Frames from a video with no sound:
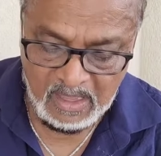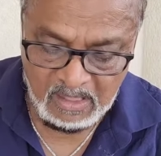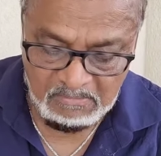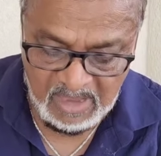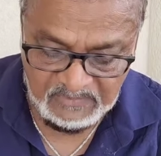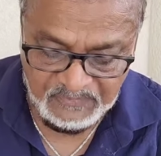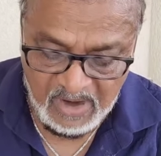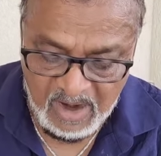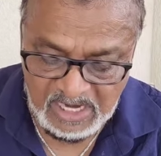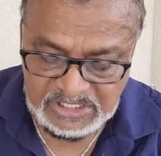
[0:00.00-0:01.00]
made for
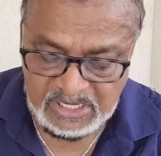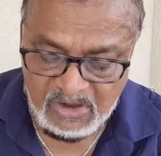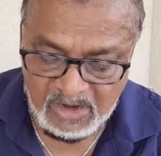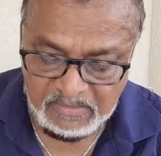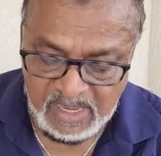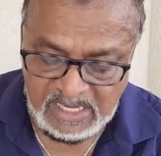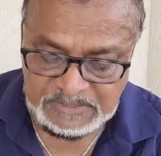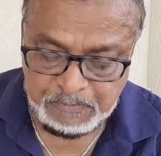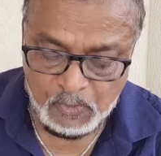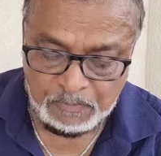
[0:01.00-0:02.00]
harsh economies,
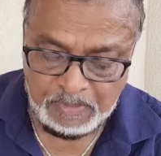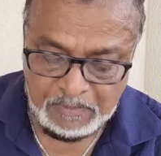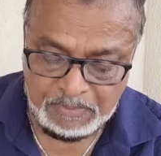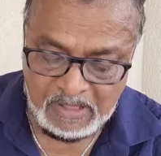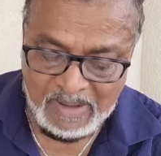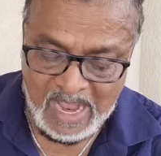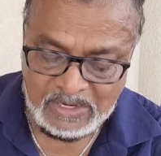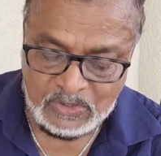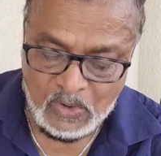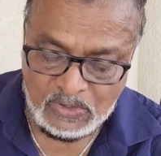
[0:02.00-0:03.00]
poor people,
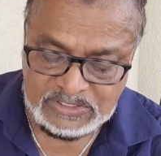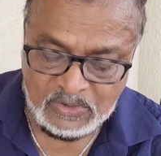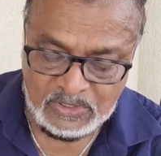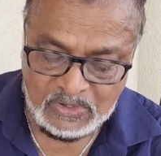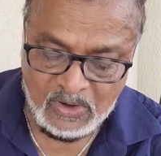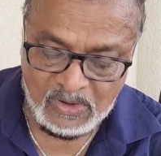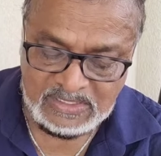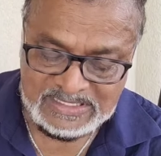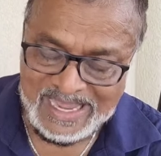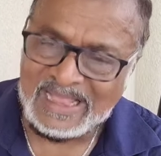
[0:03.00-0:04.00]
bad roads, good
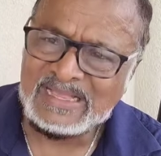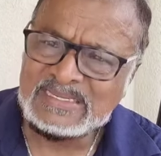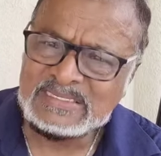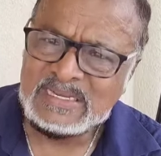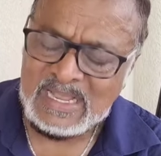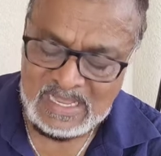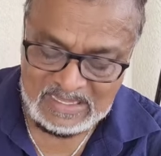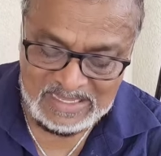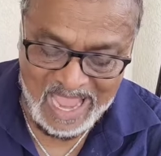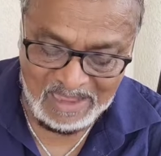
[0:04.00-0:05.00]
roads, hills,
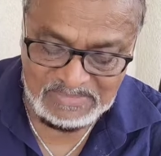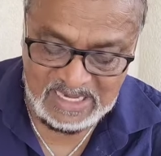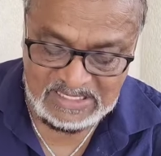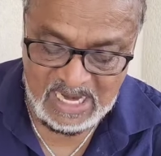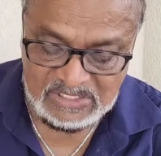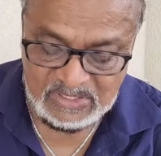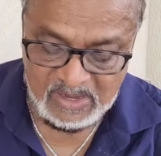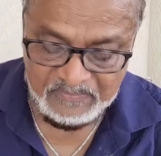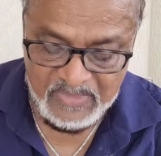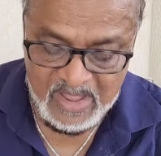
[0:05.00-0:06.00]
dams, etc.
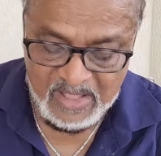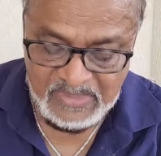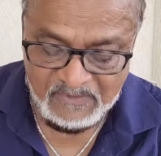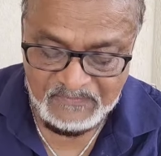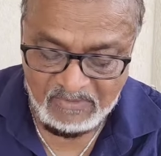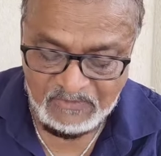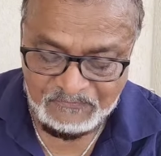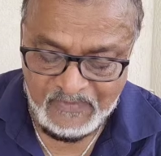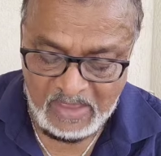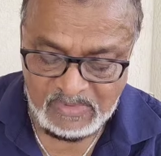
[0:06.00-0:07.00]
They are very
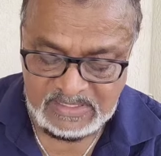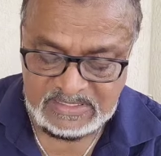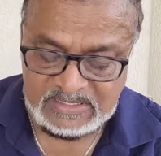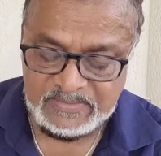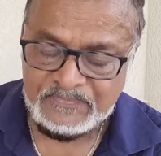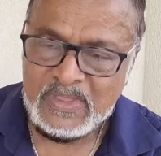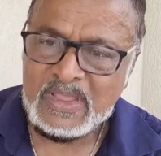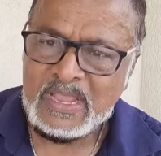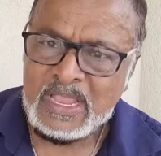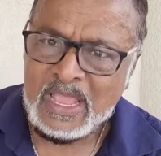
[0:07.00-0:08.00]
famous
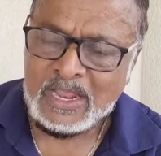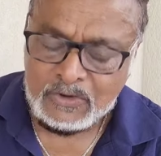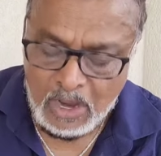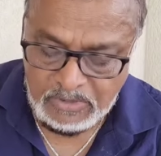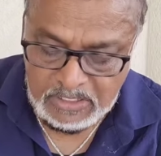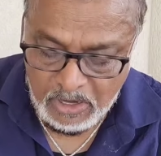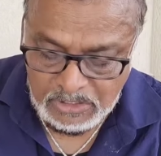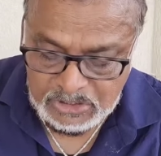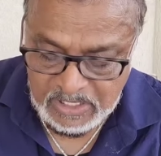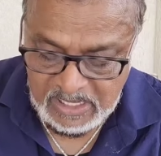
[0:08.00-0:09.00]
in crowded
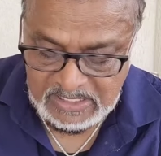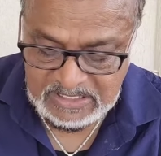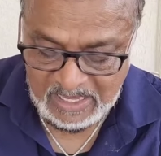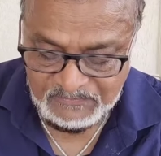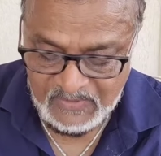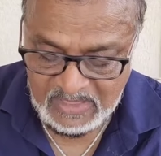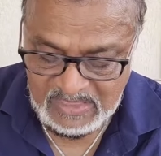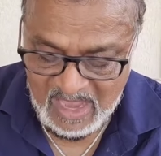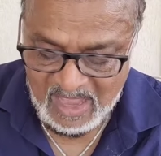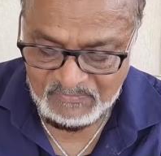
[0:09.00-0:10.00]
countries like
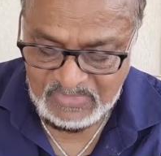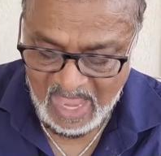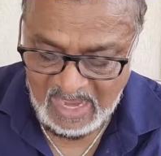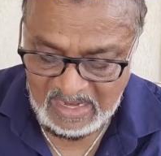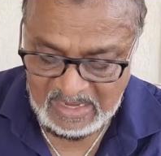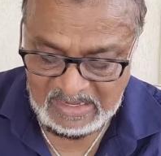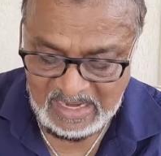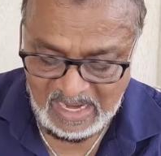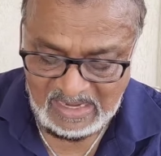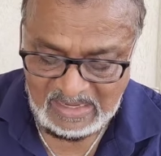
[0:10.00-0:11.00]
Vietnam, Thailand,
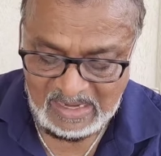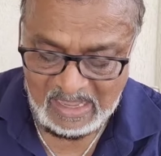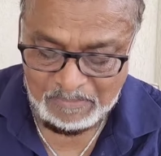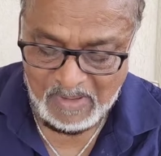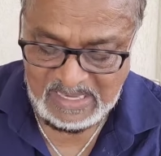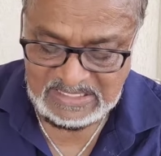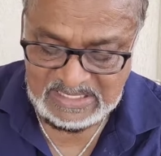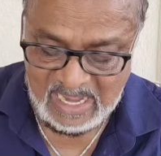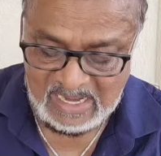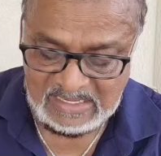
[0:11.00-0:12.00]
India,
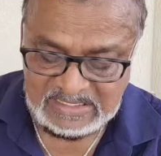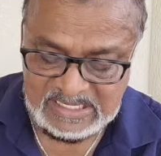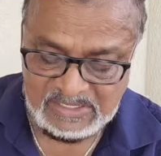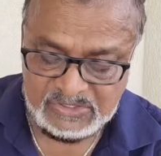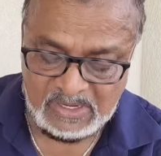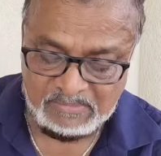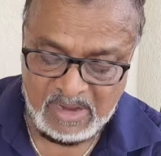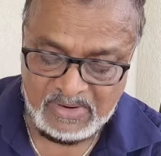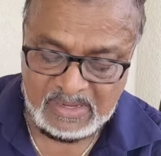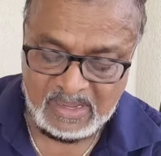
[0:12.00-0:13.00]
Pakistan, Central
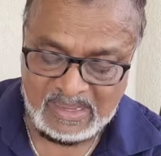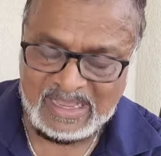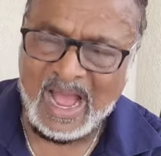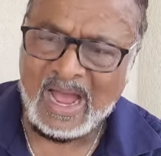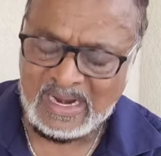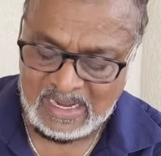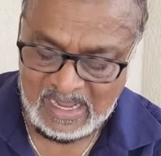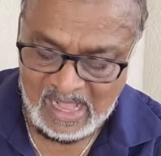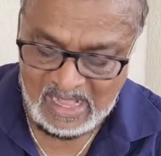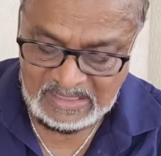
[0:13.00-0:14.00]
America, Ghana,
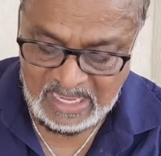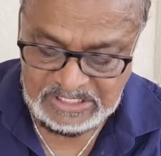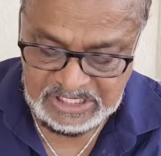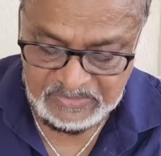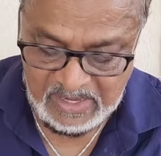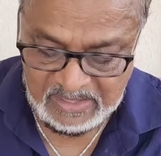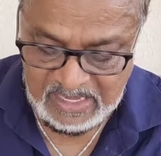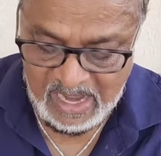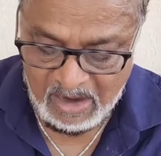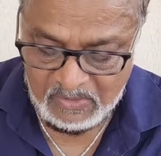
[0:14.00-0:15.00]
Nigeria,
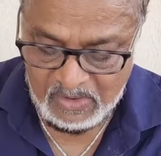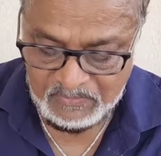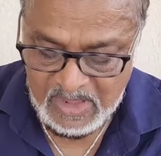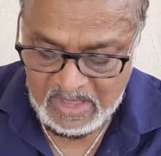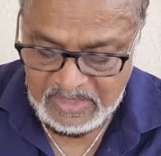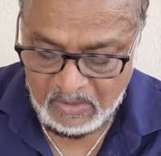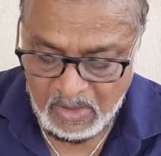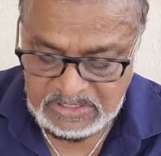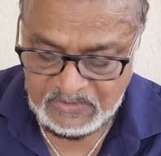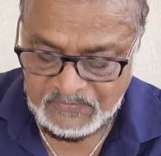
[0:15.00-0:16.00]
they are, they are
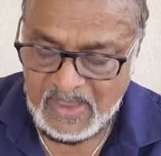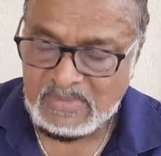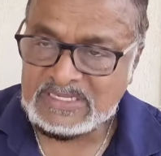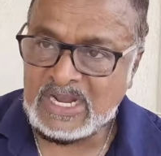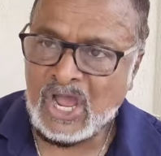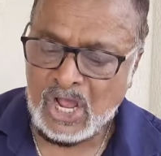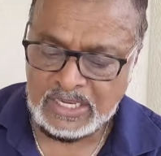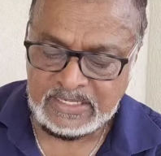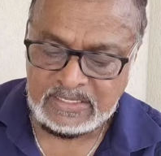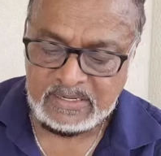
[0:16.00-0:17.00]
also famous in
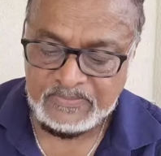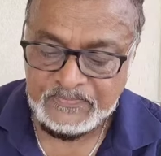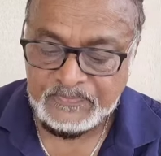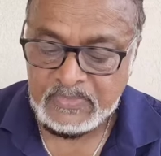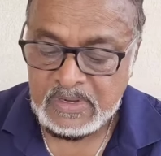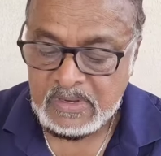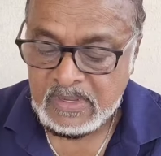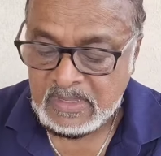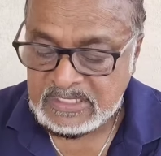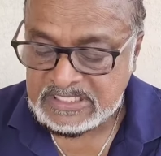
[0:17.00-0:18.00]
Holland,
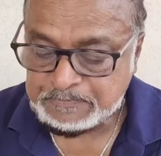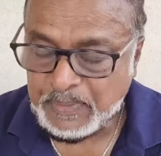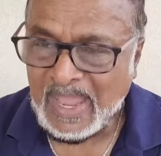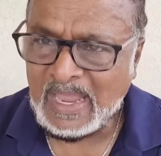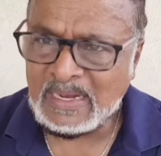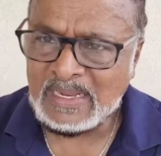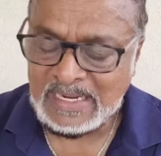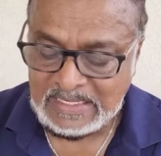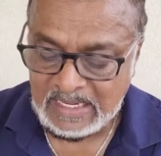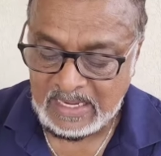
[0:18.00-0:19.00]
Spain, and
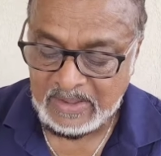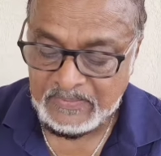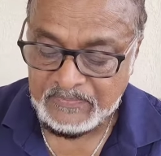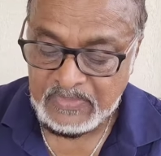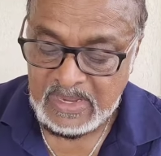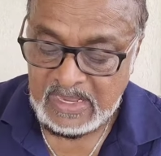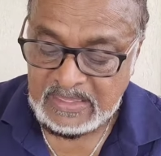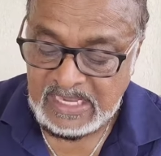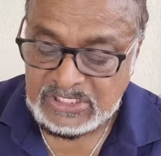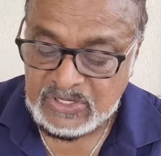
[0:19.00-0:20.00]
Italy.
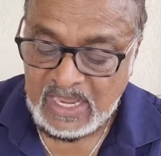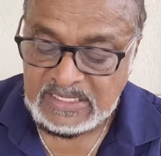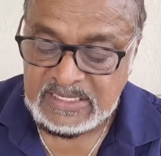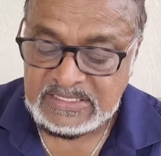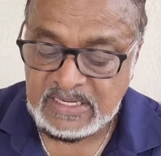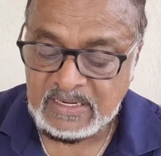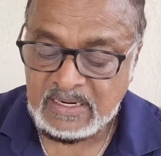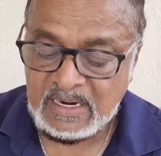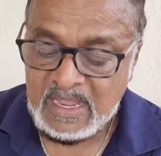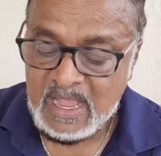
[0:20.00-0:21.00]
These strikes,
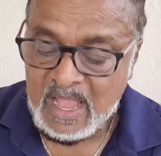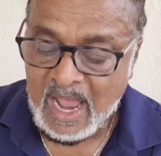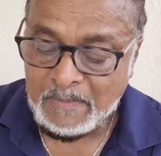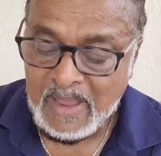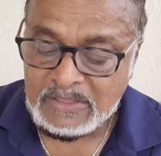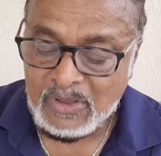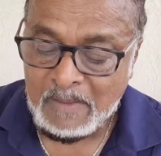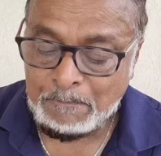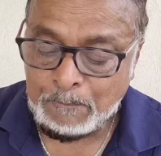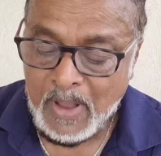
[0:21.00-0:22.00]
sir, are made to
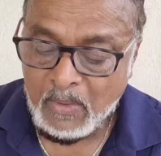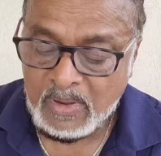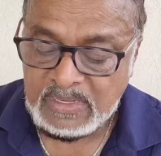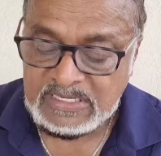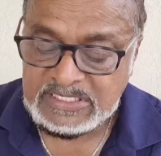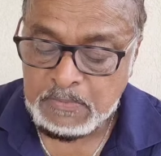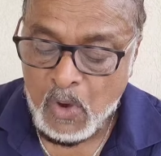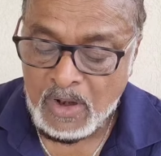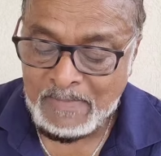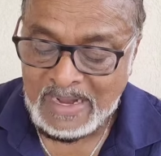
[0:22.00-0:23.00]
empower the
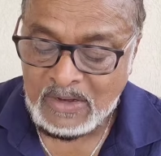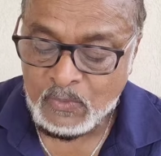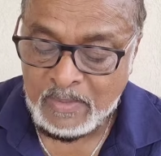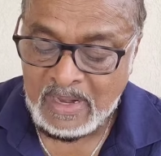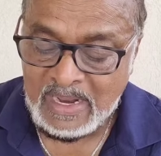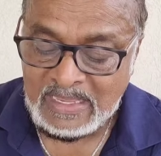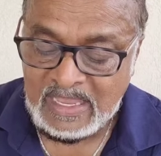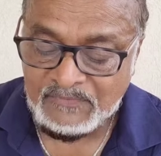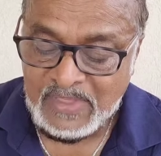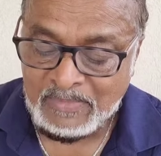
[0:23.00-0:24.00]
small men and women and
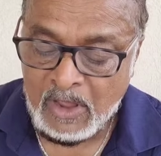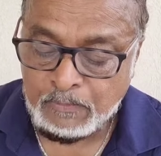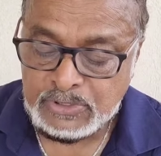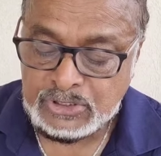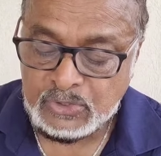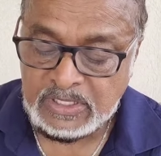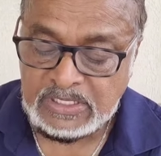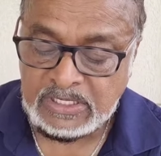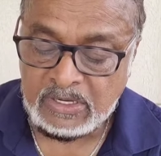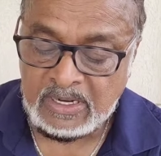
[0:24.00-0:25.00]
give them an
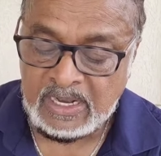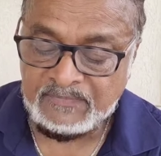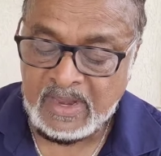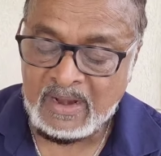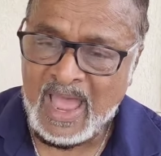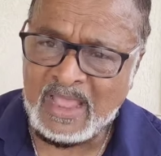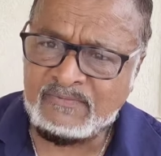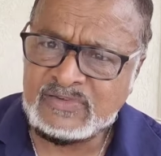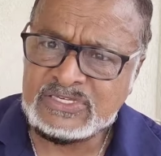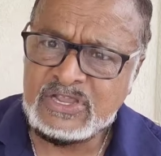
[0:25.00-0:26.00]
opportunity to live their
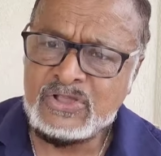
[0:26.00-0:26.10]
lives